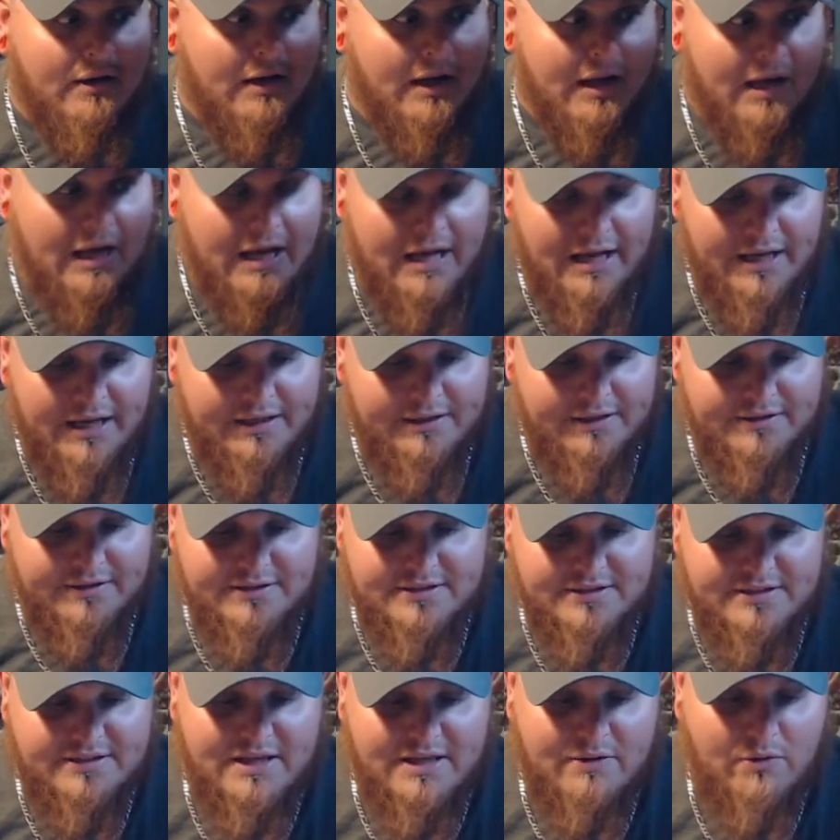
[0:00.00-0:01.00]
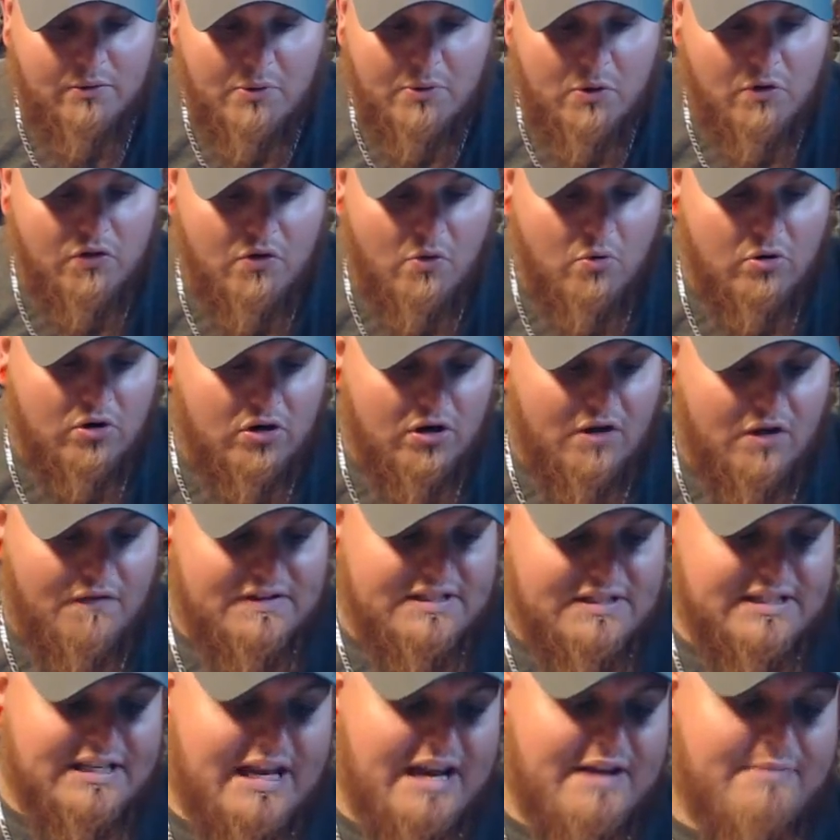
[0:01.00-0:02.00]
and they were both ordered on
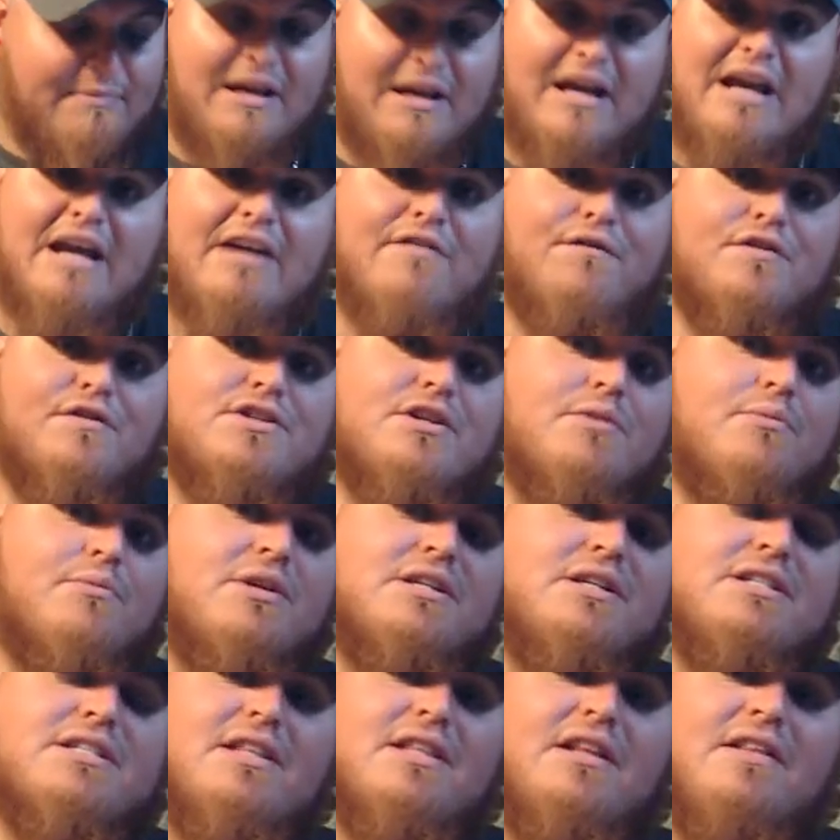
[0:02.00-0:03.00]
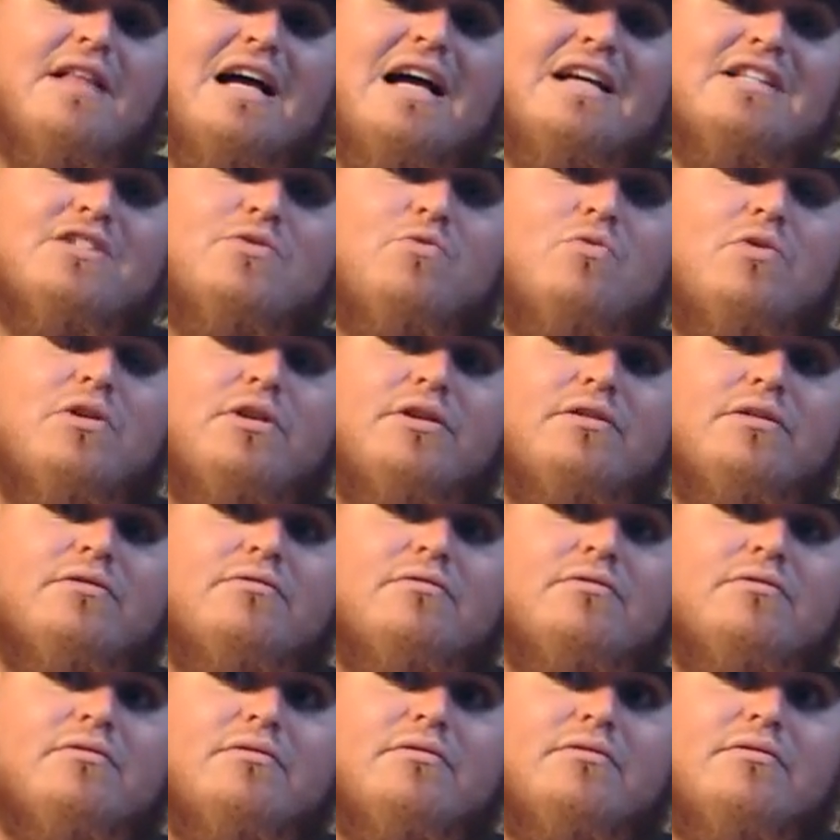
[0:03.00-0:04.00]
the same day, and for some reason the last
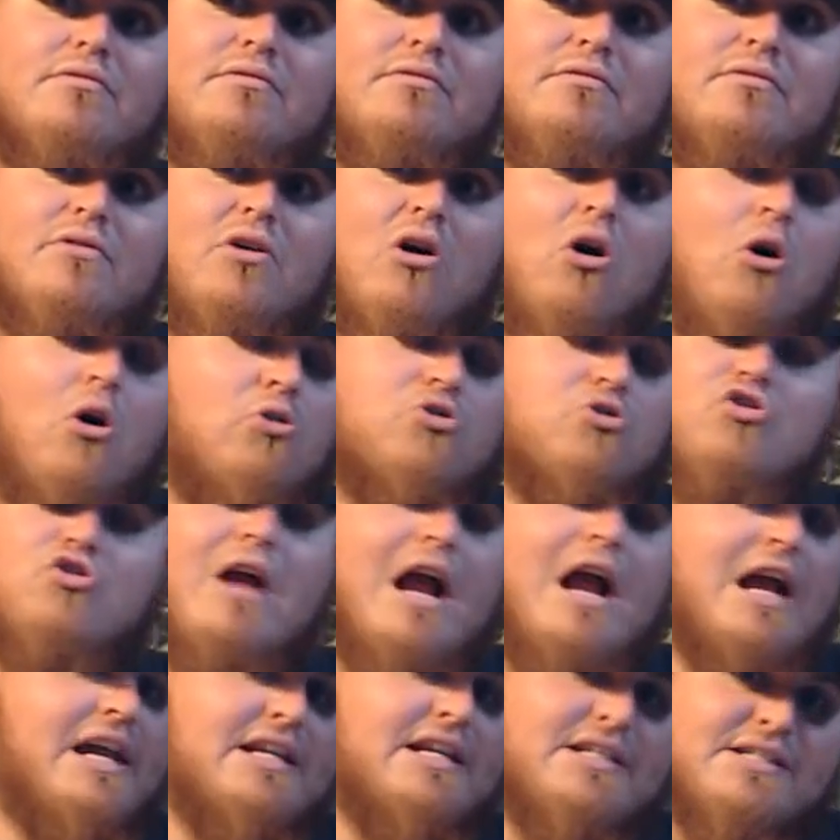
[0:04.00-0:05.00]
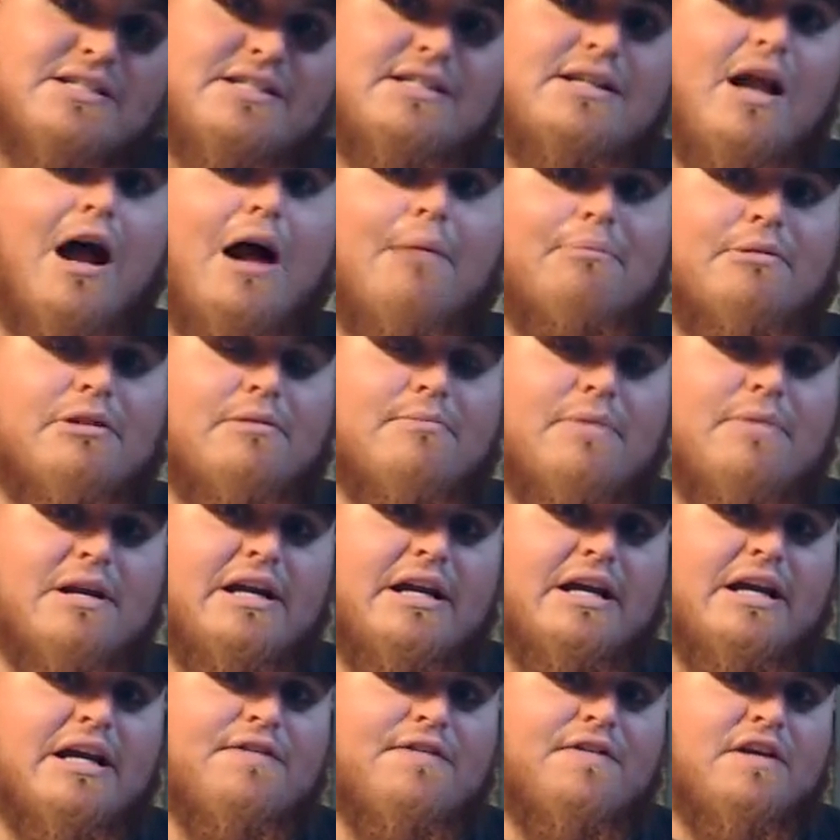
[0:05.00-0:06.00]
one, all tracking stopped the
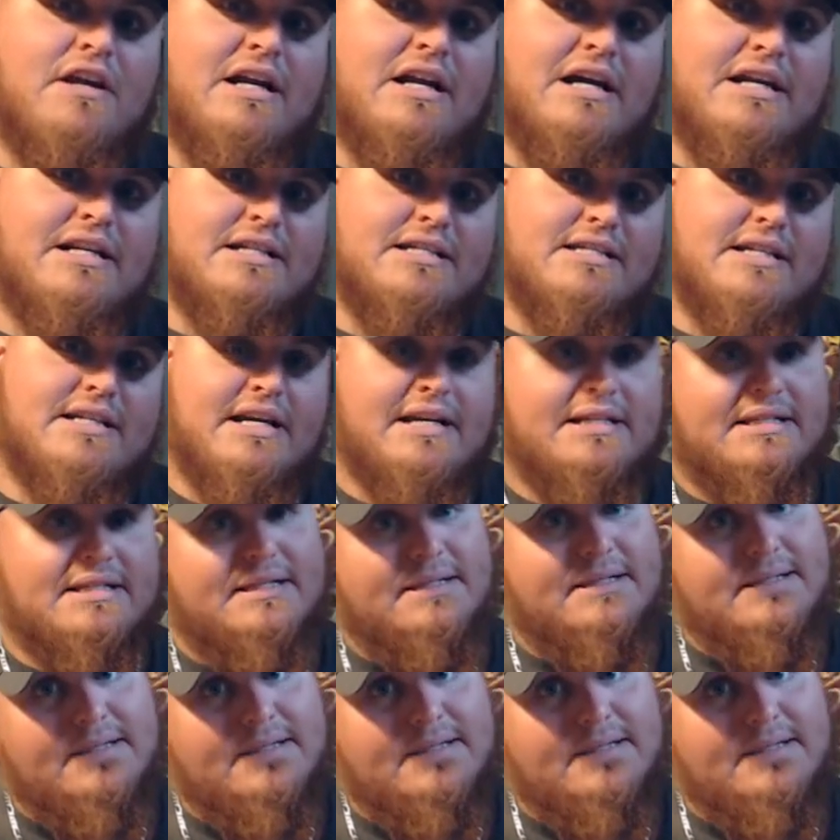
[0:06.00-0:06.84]
minute it hit the United States.